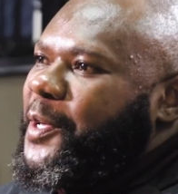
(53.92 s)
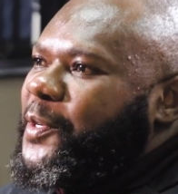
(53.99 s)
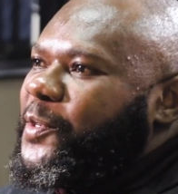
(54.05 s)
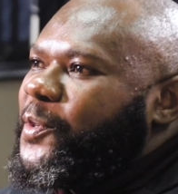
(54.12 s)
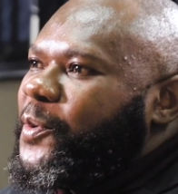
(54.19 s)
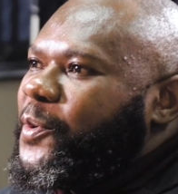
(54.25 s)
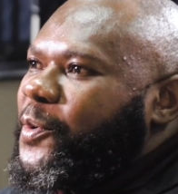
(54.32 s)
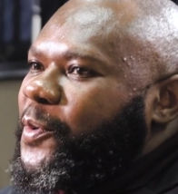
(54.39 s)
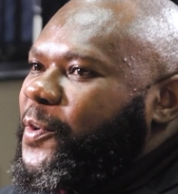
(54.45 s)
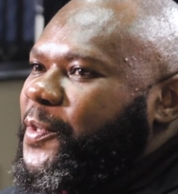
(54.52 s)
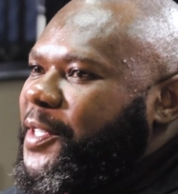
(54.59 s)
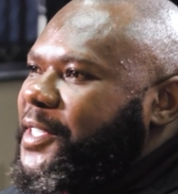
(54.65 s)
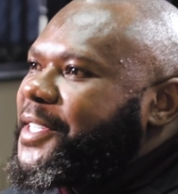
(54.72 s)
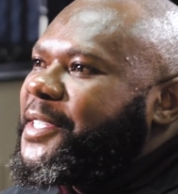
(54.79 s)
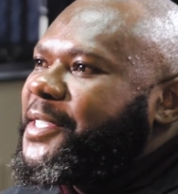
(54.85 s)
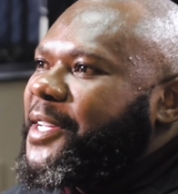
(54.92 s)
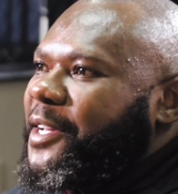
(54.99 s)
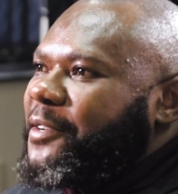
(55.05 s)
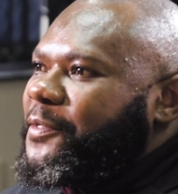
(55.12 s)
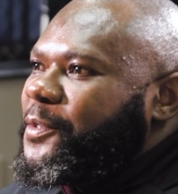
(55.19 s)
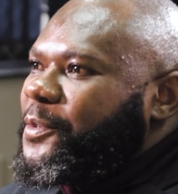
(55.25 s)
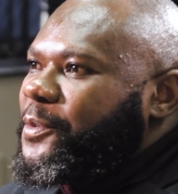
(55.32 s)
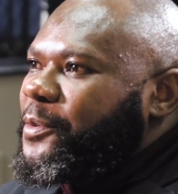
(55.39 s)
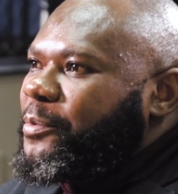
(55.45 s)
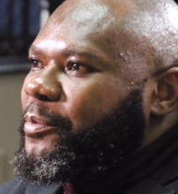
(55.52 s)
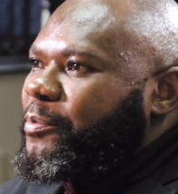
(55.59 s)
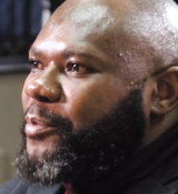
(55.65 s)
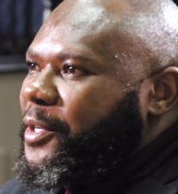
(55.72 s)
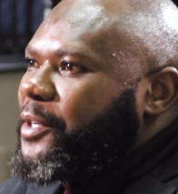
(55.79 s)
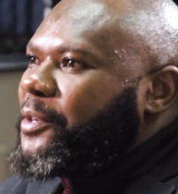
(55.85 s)
So cities have to
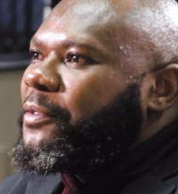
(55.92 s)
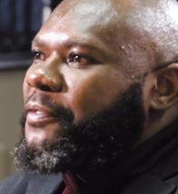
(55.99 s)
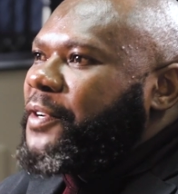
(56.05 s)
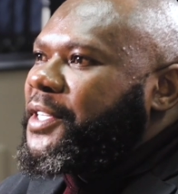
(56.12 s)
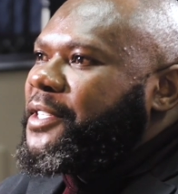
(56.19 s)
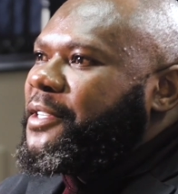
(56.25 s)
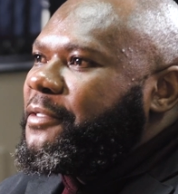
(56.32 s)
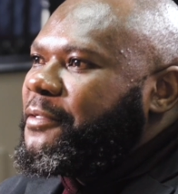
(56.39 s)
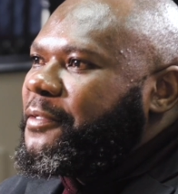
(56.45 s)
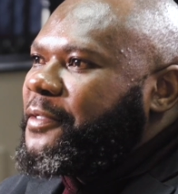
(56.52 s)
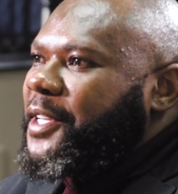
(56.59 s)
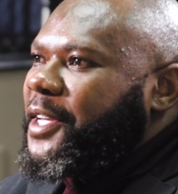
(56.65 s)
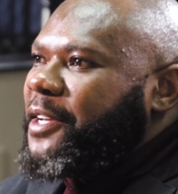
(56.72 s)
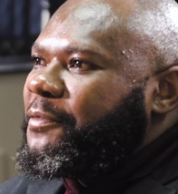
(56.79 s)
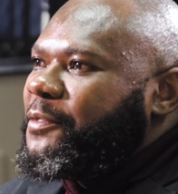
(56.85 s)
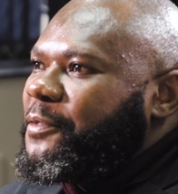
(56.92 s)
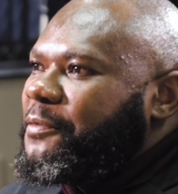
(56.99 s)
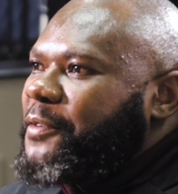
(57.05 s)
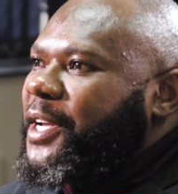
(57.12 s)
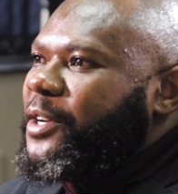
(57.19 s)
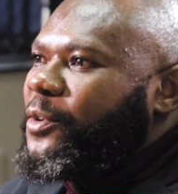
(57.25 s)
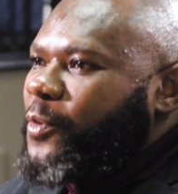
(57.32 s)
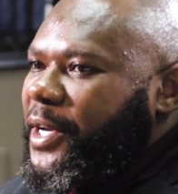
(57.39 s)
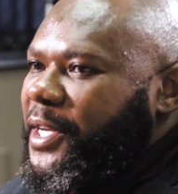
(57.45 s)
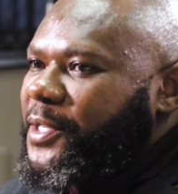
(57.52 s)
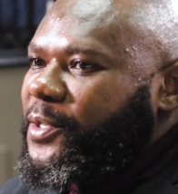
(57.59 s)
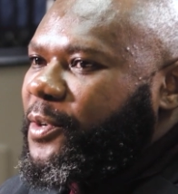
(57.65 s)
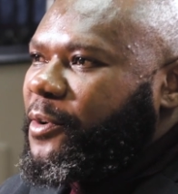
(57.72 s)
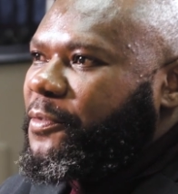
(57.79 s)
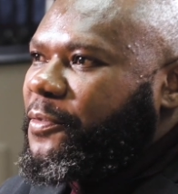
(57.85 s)
be innovative. They have to find
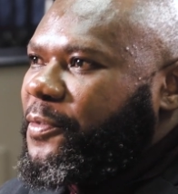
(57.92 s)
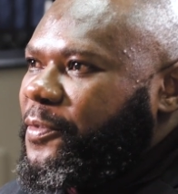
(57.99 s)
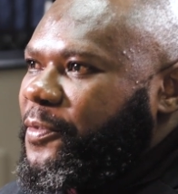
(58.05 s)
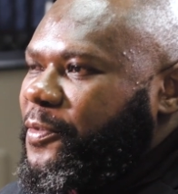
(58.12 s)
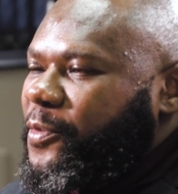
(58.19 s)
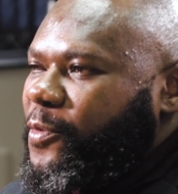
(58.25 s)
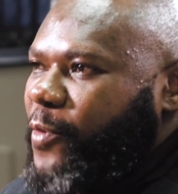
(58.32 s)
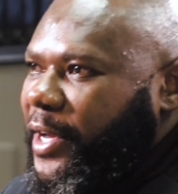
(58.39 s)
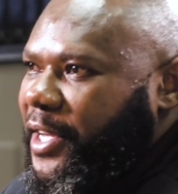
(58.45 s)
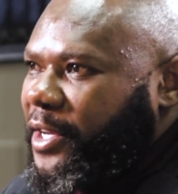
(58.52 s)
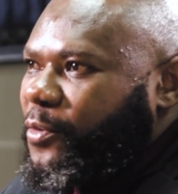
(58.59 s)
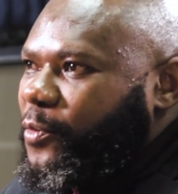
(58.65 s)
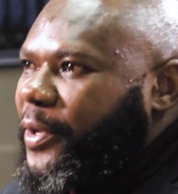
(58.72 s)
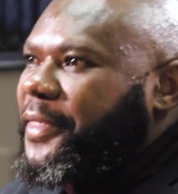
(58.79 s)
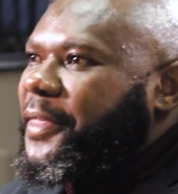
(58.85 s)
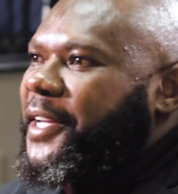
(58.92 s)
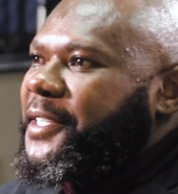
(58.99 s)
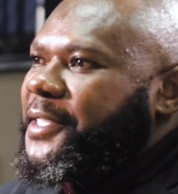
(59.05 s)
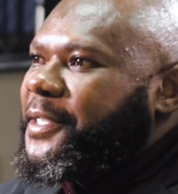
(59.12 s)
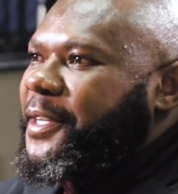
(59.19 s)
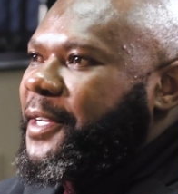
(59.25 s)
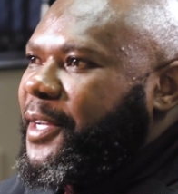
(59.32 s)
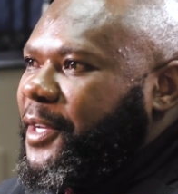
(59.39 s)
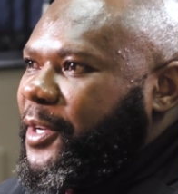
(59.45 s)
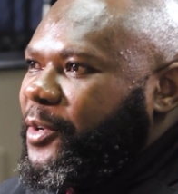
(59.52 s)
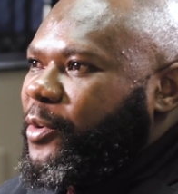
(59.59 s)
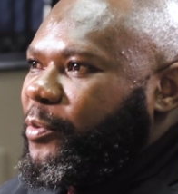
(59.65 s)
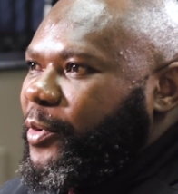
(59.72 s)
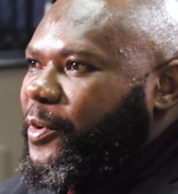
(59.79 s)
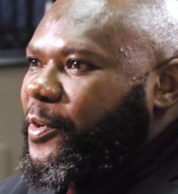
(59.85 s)
ways of working with that, you
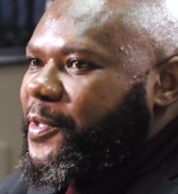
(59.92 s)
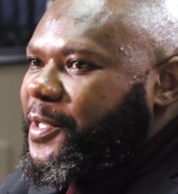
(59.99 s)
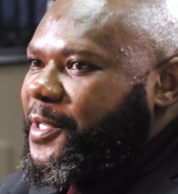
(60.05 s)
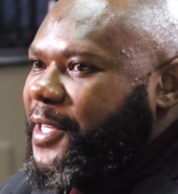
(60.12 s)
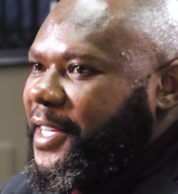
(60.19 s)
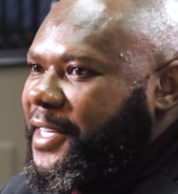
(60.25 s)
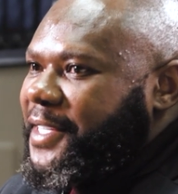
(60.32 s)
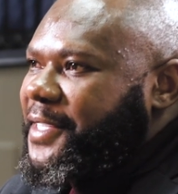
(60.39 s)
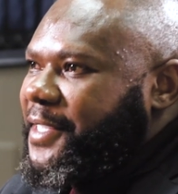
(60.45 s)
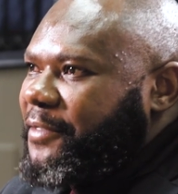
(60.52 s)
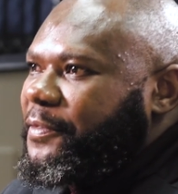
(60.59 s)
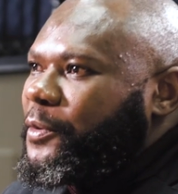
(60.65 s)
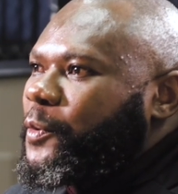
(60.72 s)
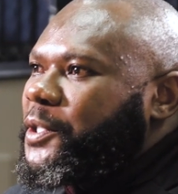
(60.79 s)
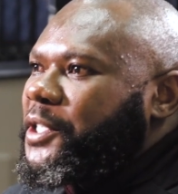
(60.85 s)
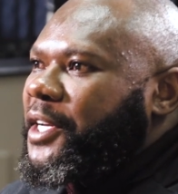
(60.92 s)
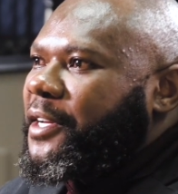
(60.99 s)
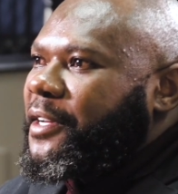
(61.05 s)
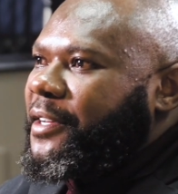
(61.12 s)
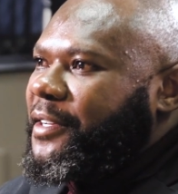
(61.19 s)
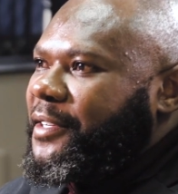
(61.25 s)
know, because that is the future,